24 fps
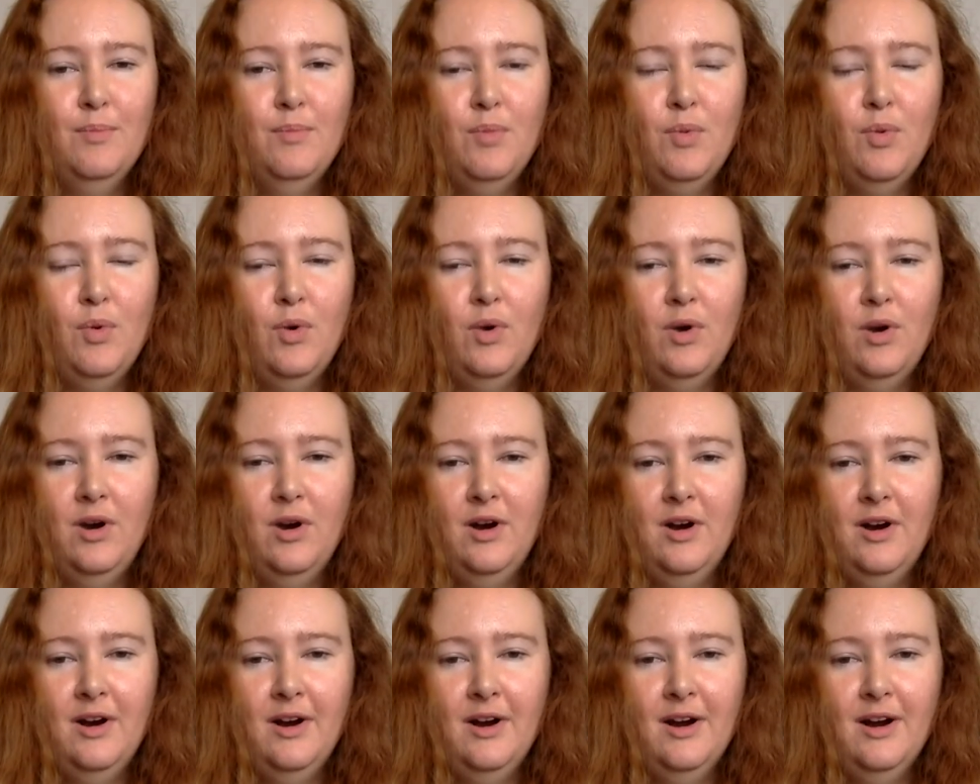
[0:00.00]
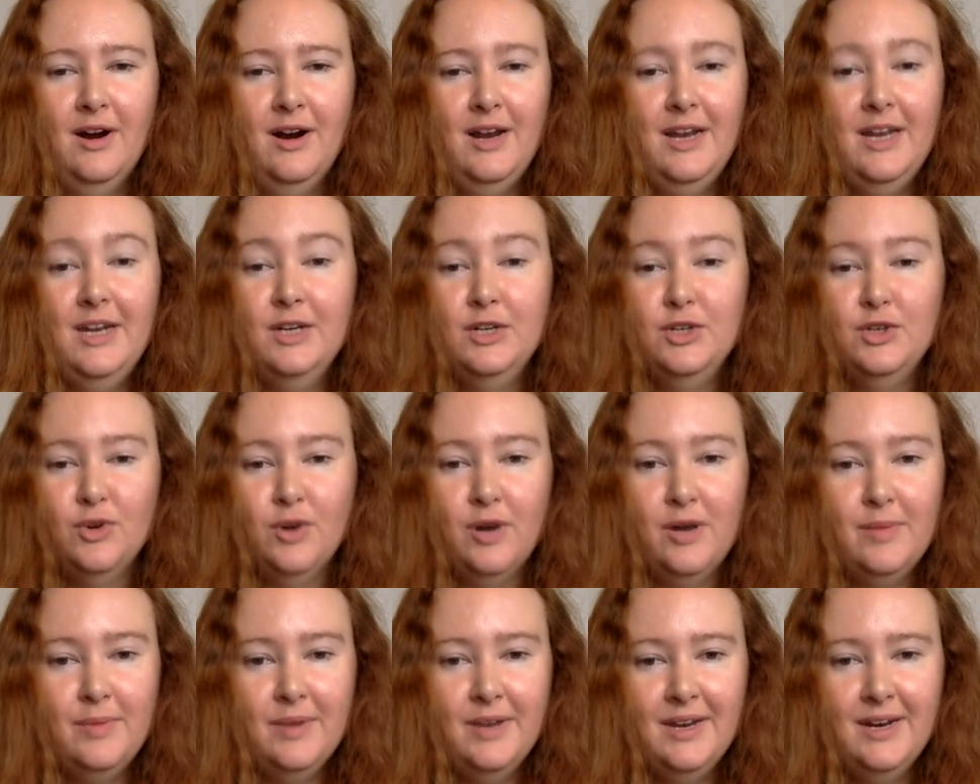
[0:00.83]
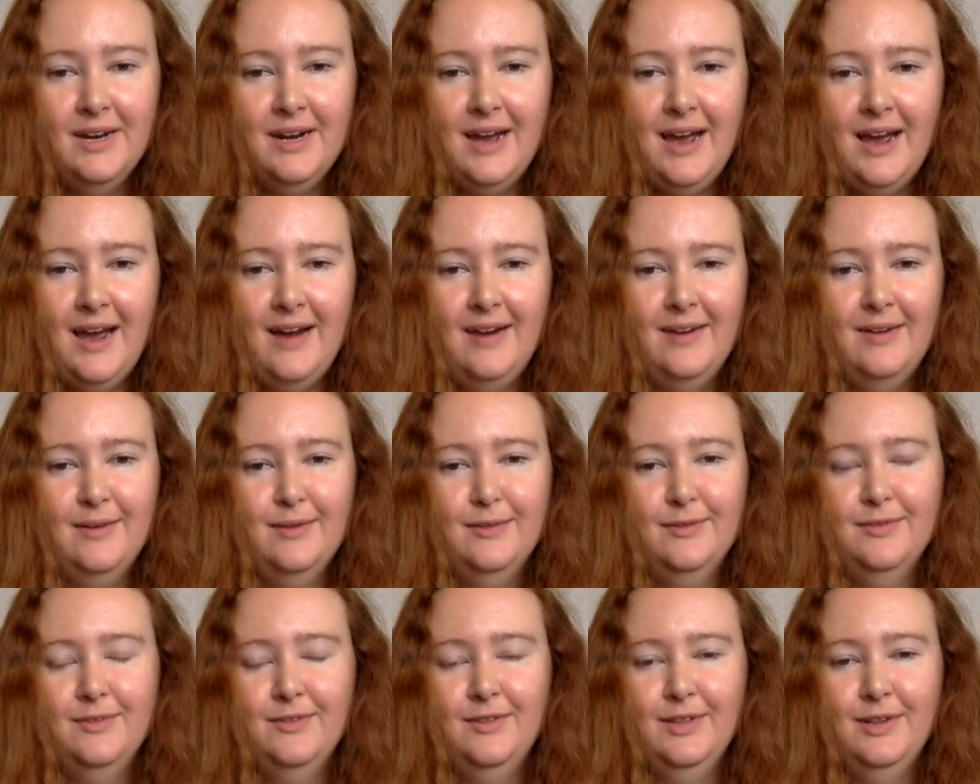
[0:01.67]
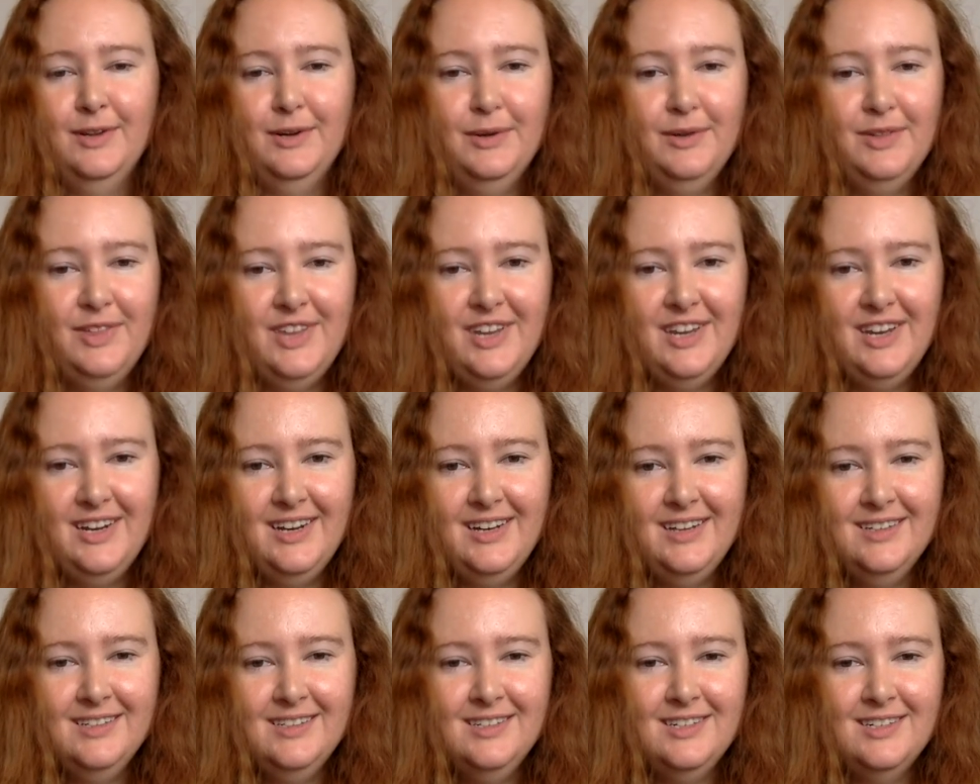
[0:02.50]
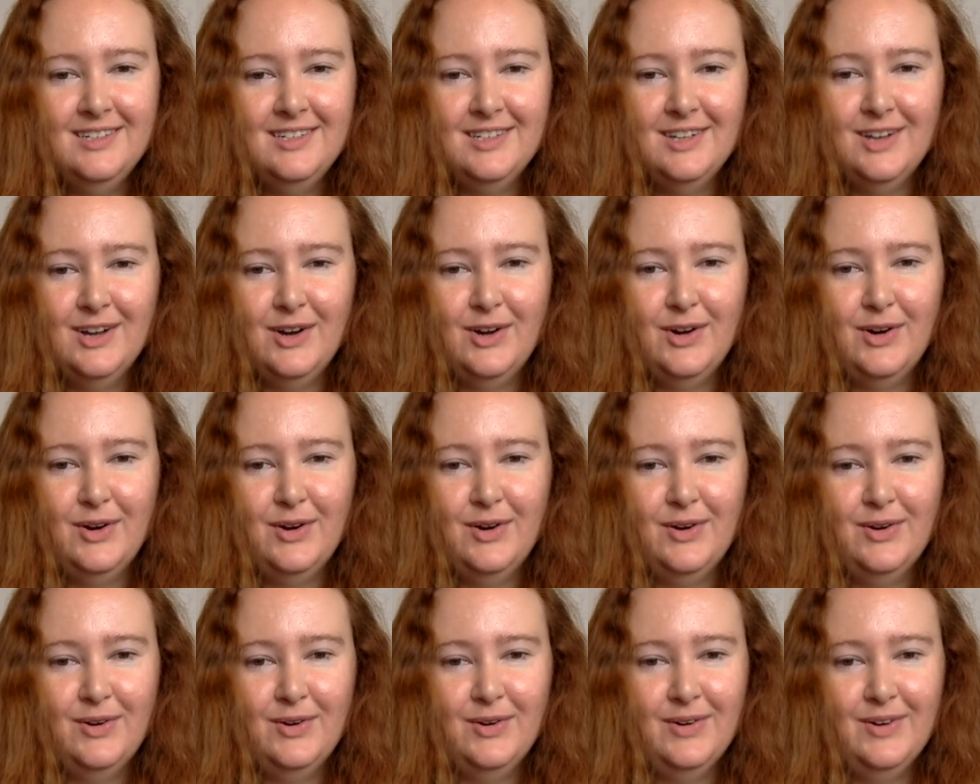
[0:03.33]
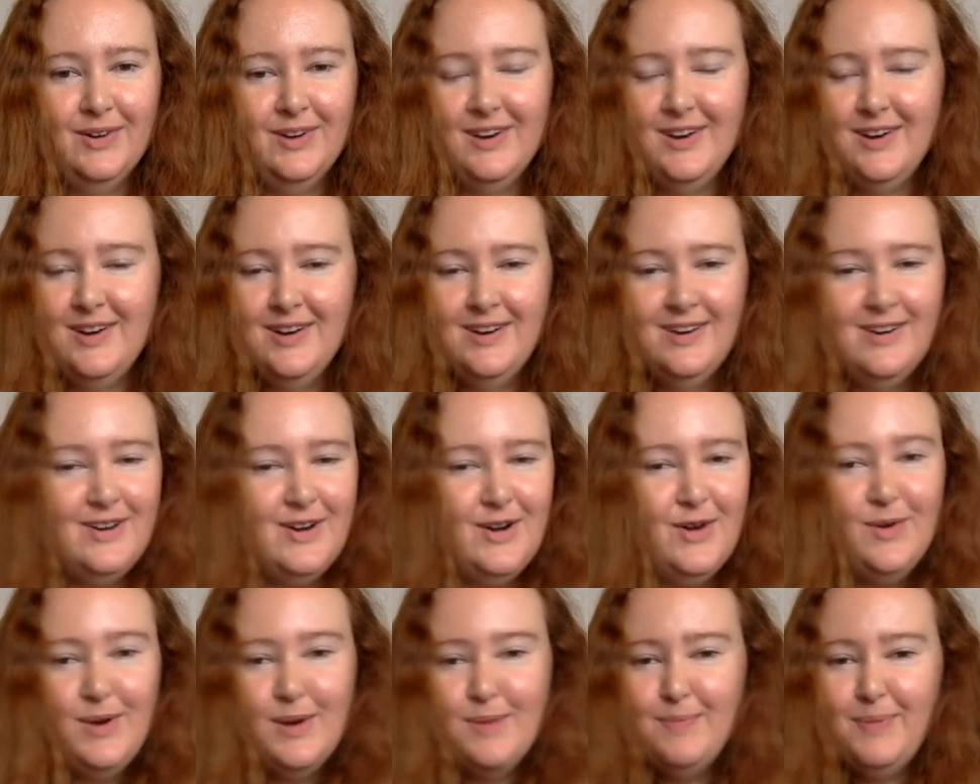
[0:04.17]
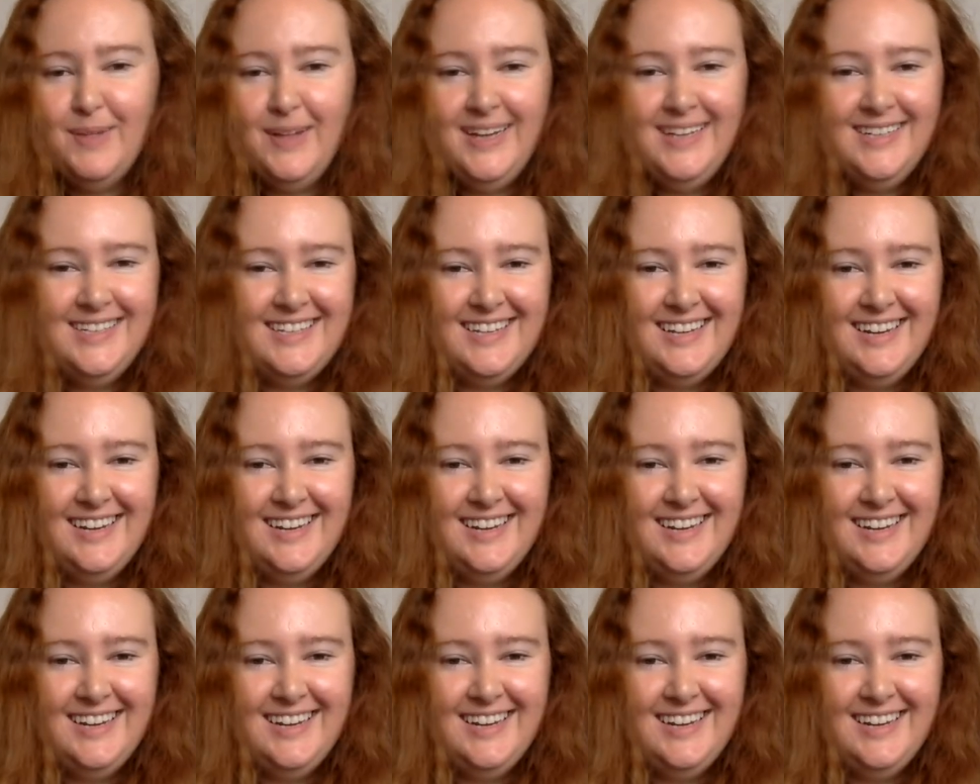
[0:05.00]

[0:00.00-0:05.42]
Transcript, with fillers: more enjoyment out of little things. So no complaints